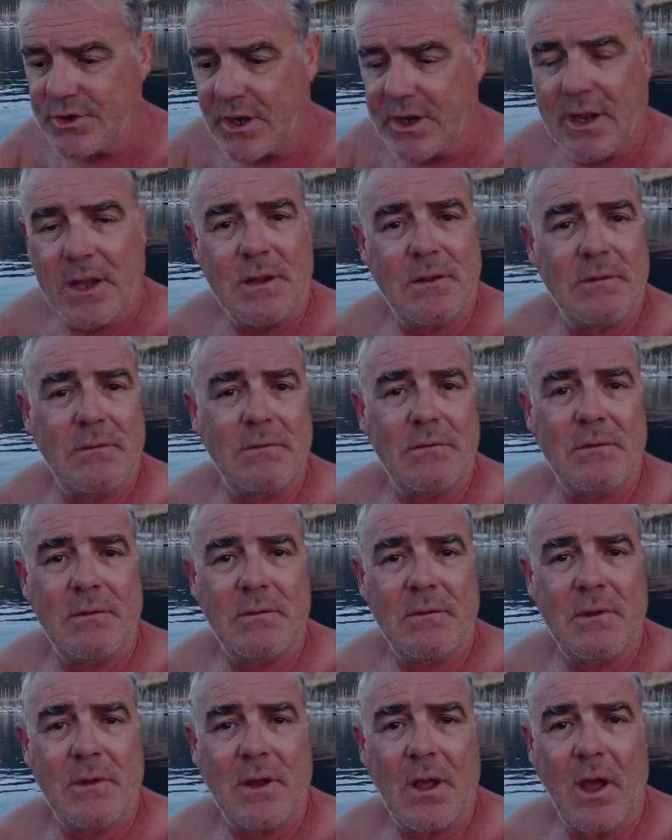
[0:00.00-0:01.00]
Janan,
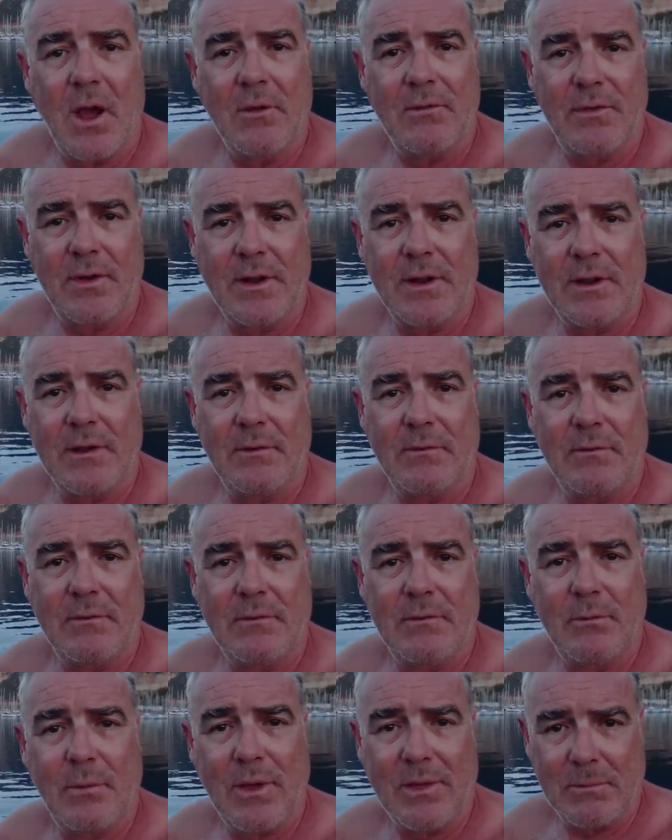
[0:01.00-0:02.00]
hopefully
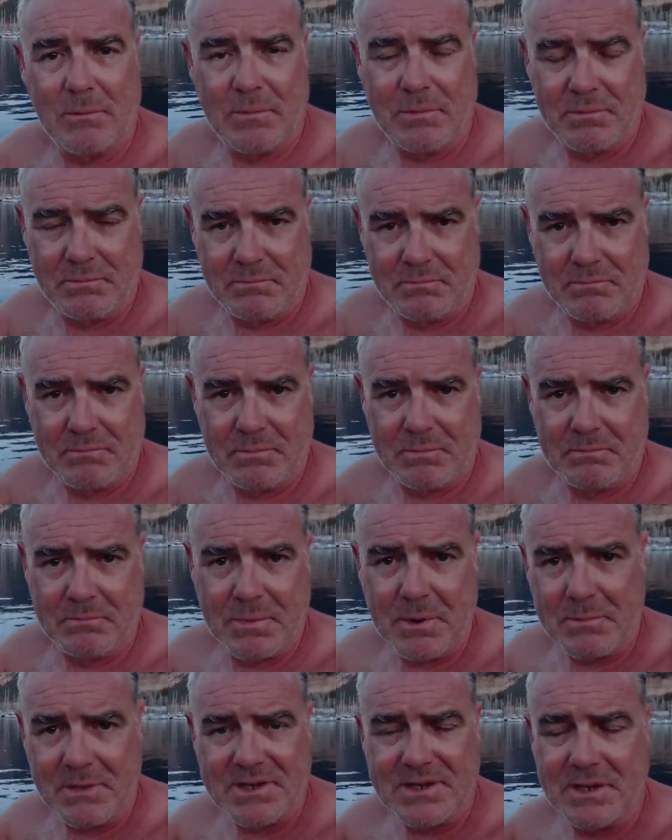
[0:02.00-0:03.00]
weather
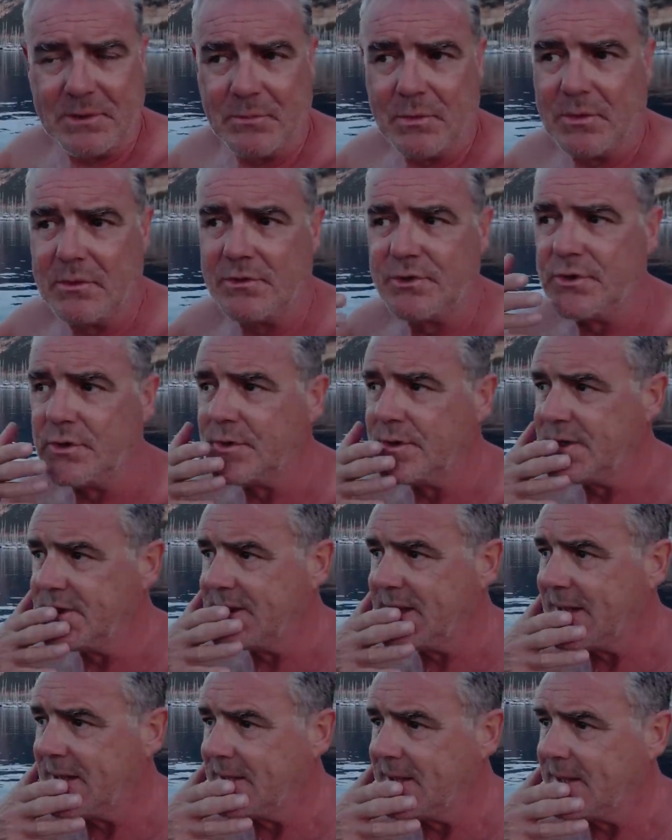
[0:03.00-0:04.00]
permitting, will join us
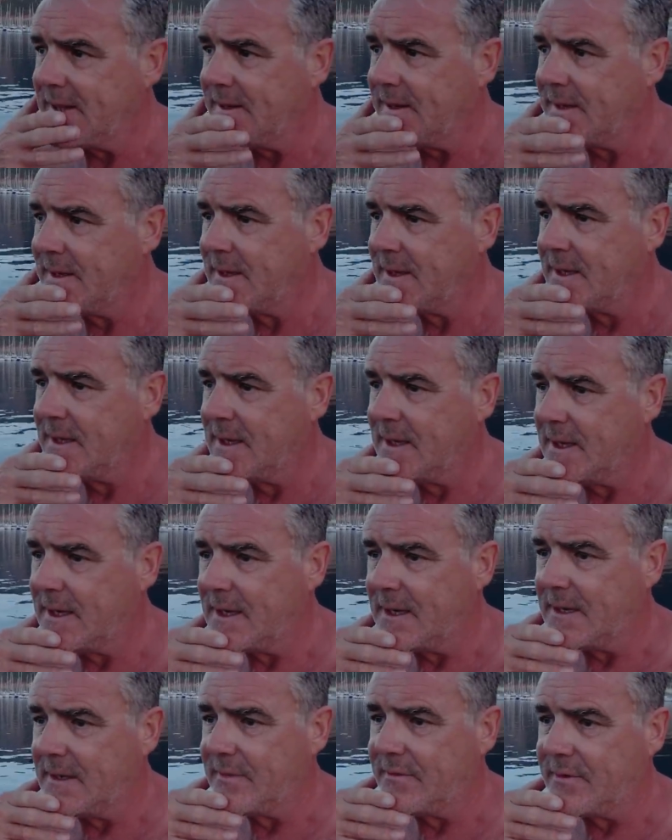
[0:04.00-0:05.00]
down there
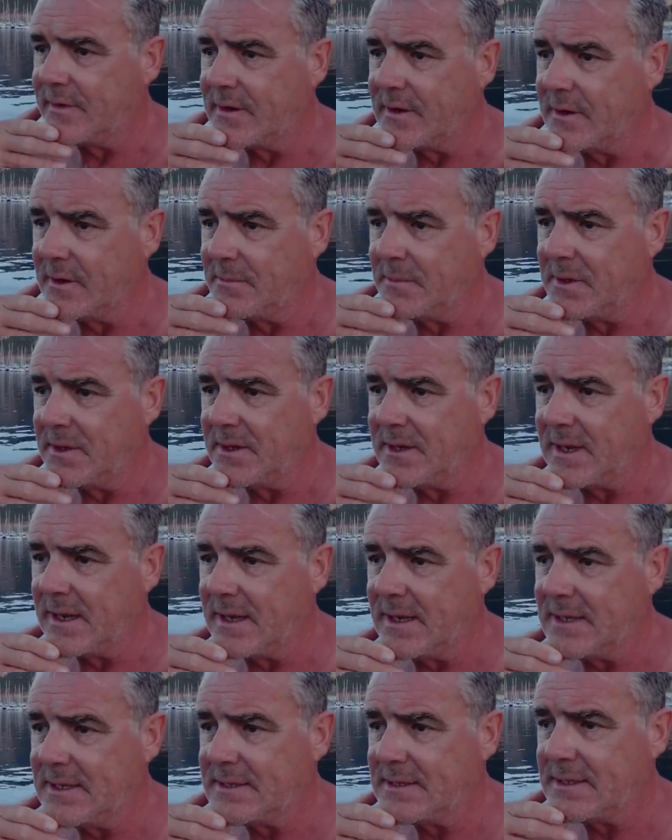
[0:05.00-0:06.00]
for a couple of
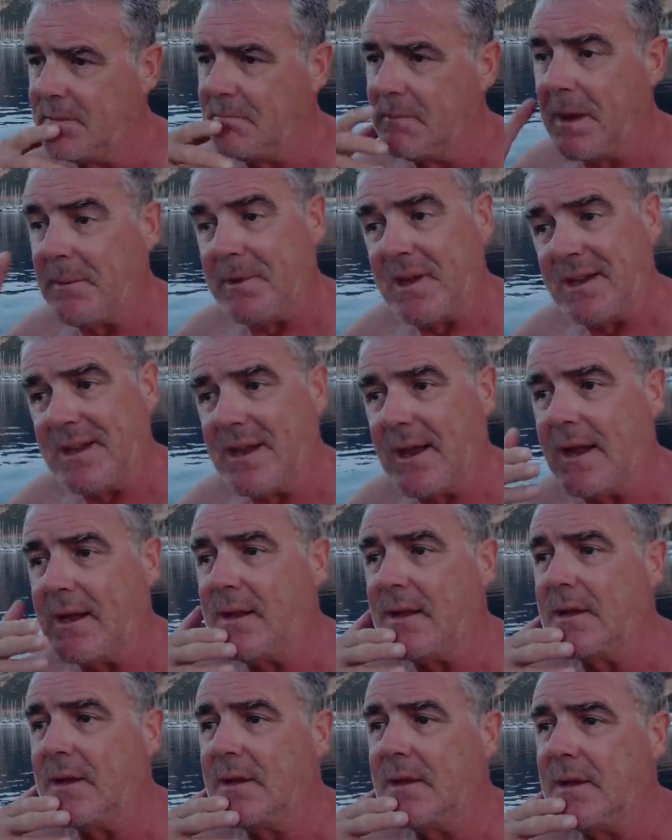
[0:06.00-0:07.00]
days, maybe a
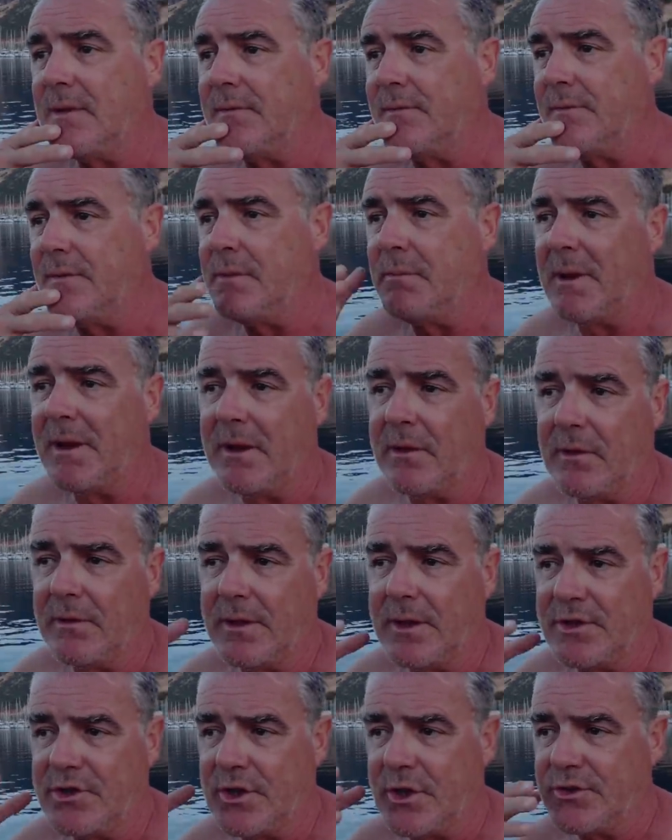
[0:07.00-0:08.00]
day, depending on
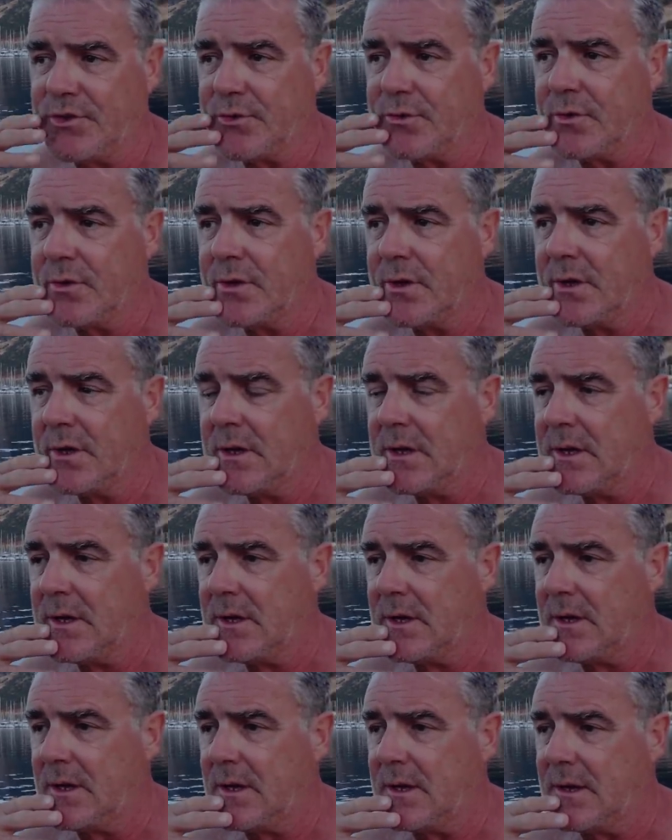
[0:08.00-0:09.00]
their schedule.
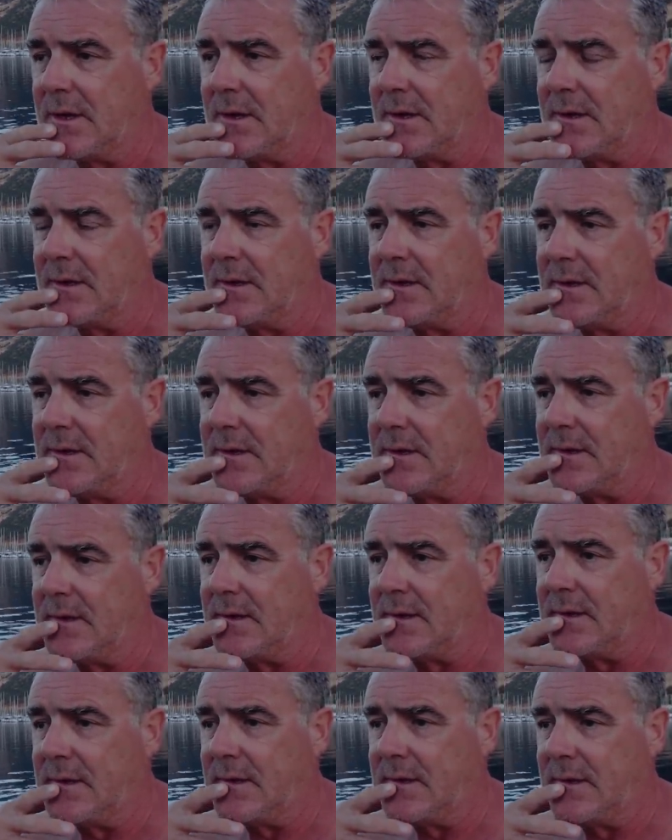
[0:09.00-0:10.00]
And
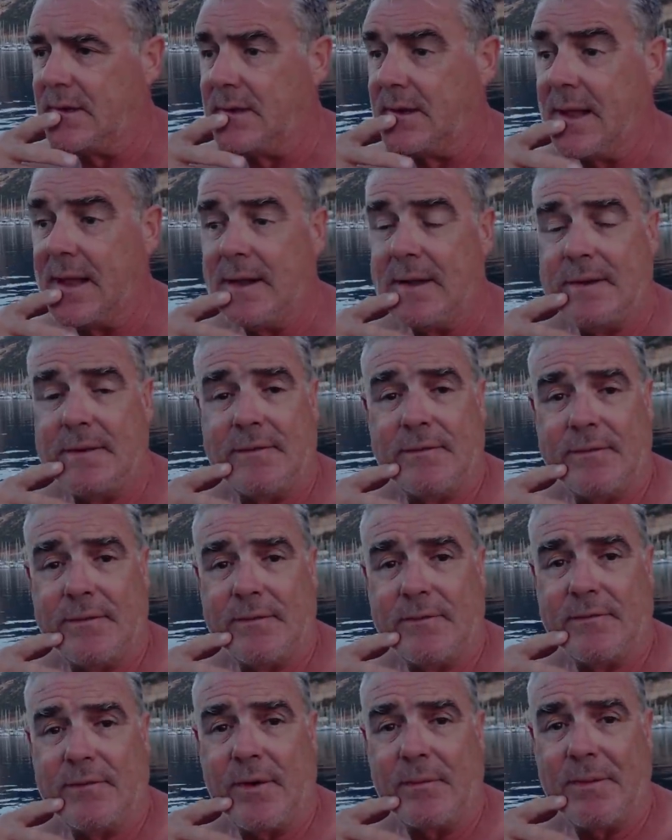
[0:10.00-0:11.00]
then
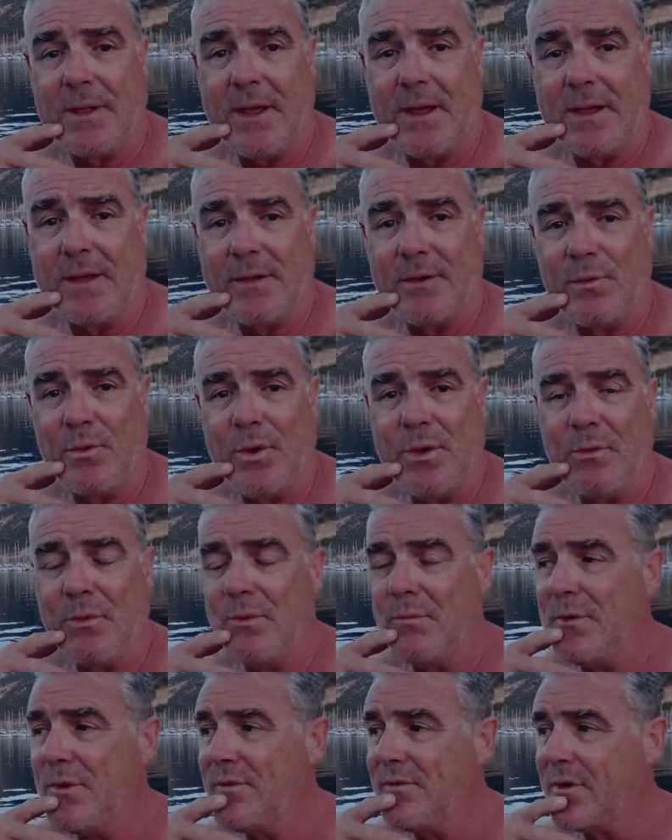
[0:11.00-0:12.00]
from there we
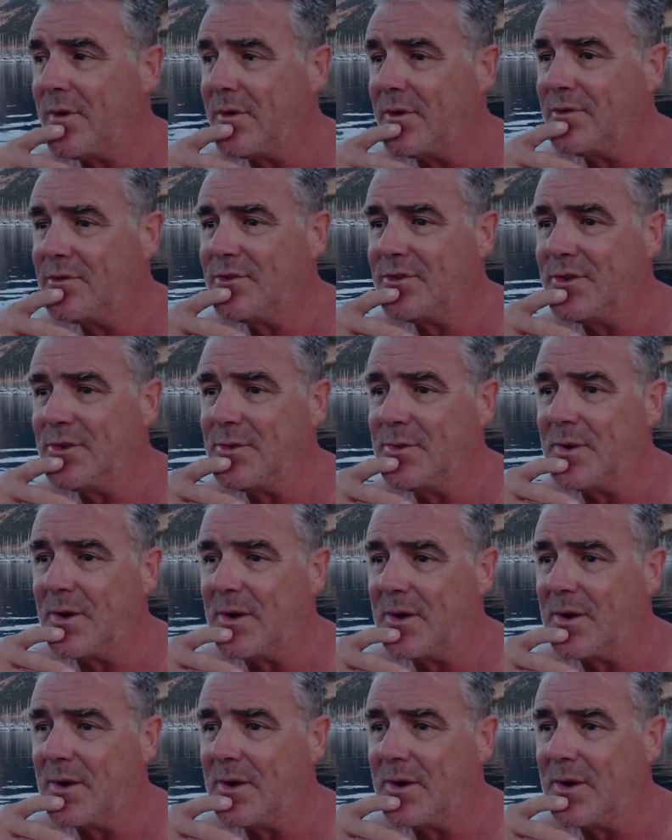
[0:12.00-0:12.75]
will move on to